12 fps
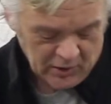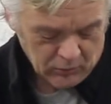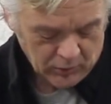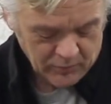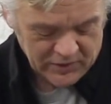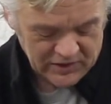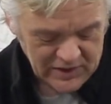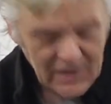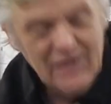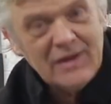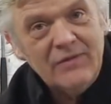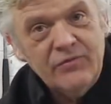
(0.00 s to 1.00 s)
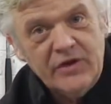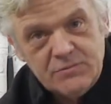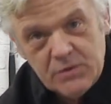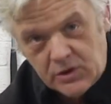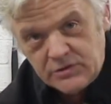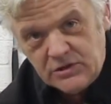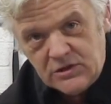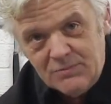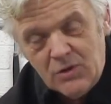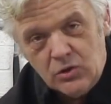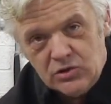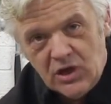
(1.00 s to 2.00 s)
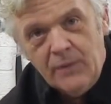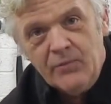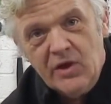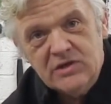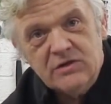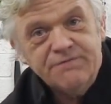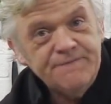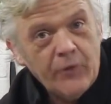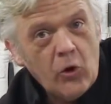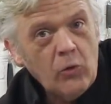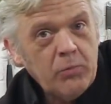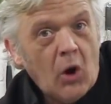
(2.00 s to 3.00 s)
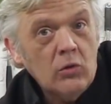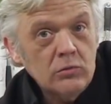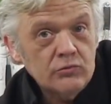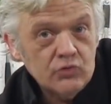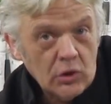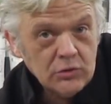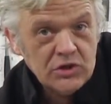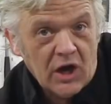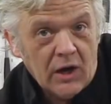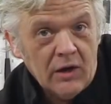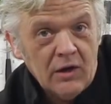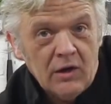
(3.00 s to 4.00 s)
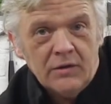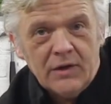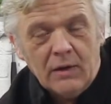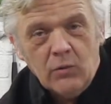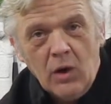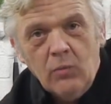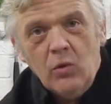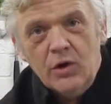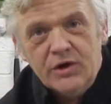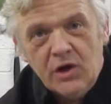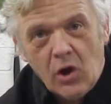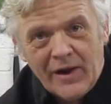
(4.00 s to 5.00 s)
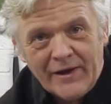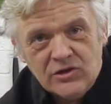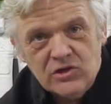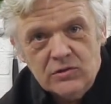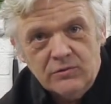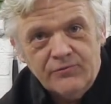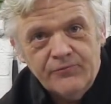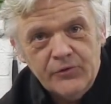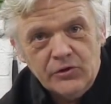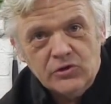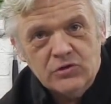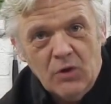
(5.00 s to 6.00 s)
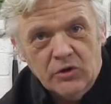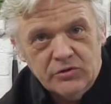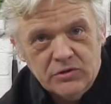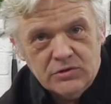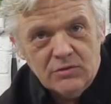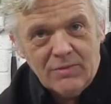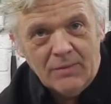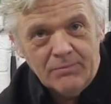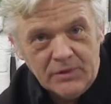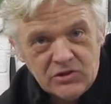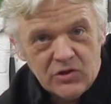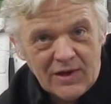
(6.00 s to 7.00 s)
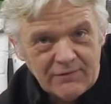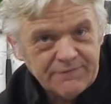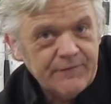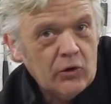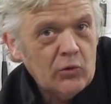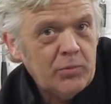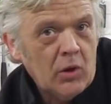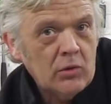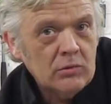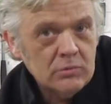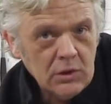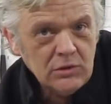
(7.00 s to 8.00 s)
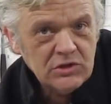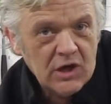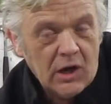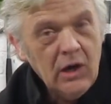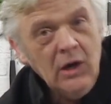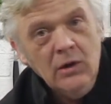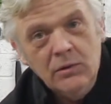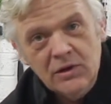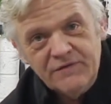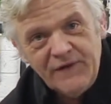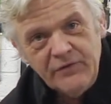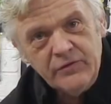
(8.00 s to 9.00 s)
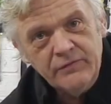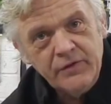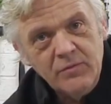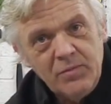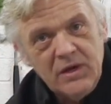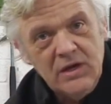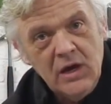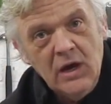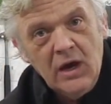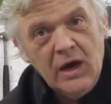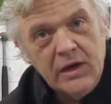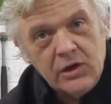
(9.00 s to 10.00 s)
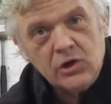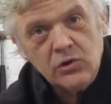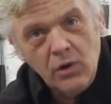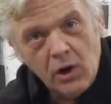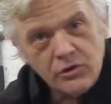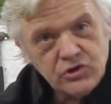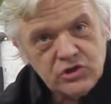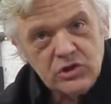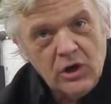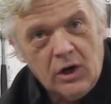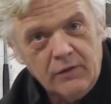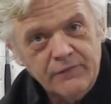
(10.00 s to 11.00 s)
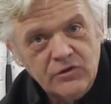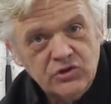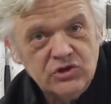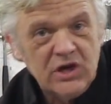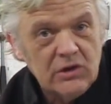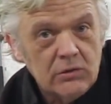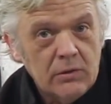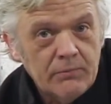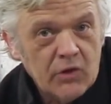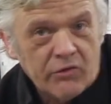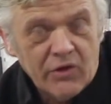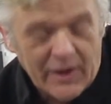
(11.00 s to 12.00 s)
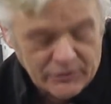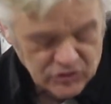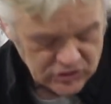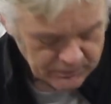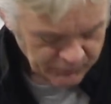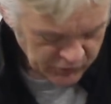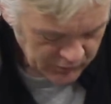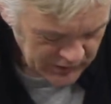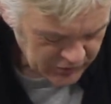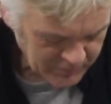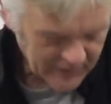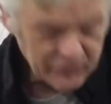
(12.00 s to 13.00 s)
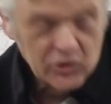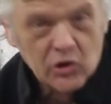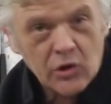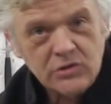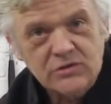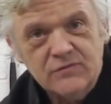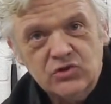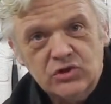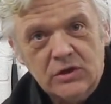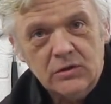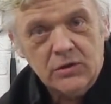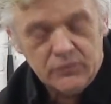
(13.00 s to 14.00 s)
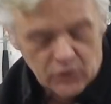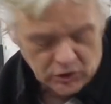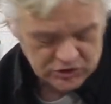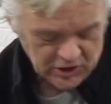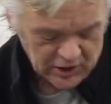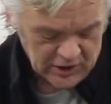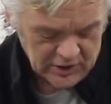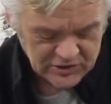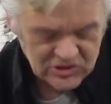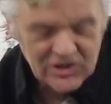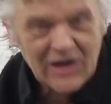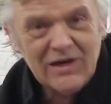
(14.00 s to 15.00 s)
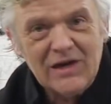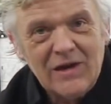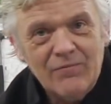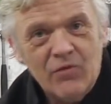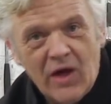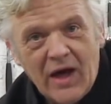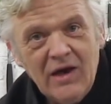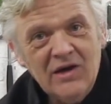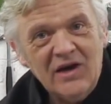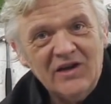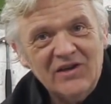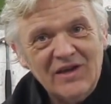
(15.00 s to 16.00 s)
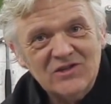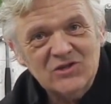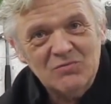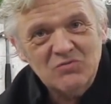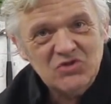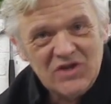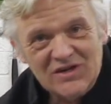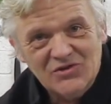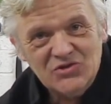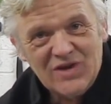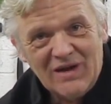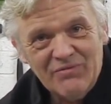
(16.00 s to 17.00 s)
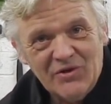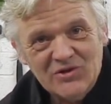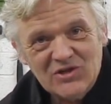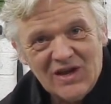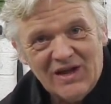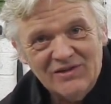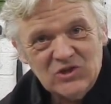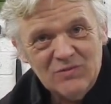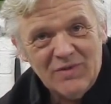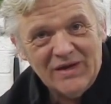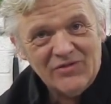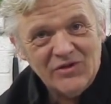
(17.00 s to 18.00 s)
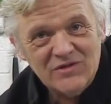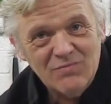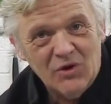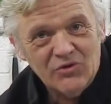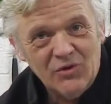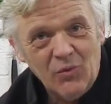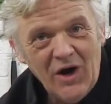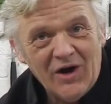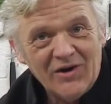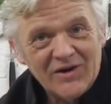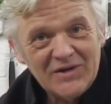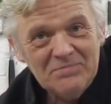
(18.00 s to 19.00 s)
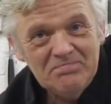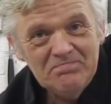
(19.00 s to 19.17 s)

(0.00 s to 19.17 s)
What we need in this, because it's a motor, is a four-pole rotor. Now we're working on axial flux motors, remember? So that four-pole rotor will effectively be a cross of steel, nothing else. So we need to make the cross of steel, the rotor, slide it in there and get some signals down those lines to make this motor work.